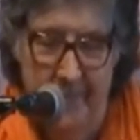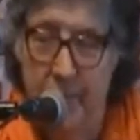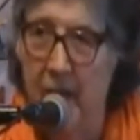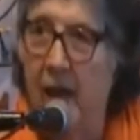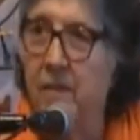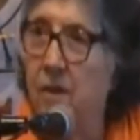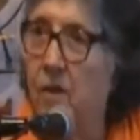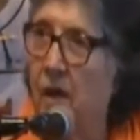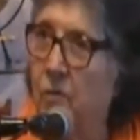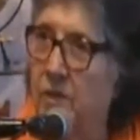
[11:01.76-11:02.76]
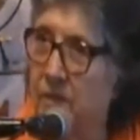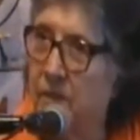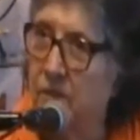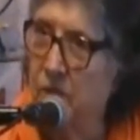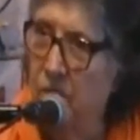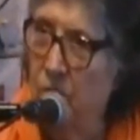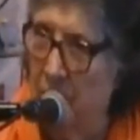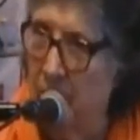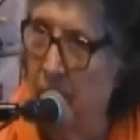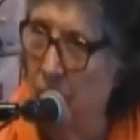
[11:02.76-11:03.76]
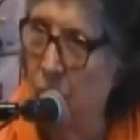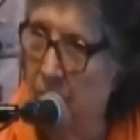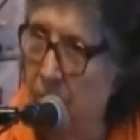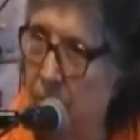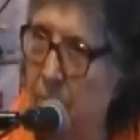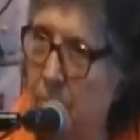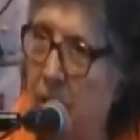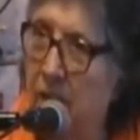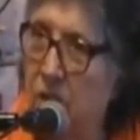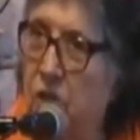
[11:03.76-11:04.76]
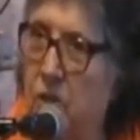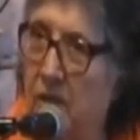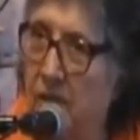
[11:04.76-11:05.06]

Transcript: but i thought i was the doer it was much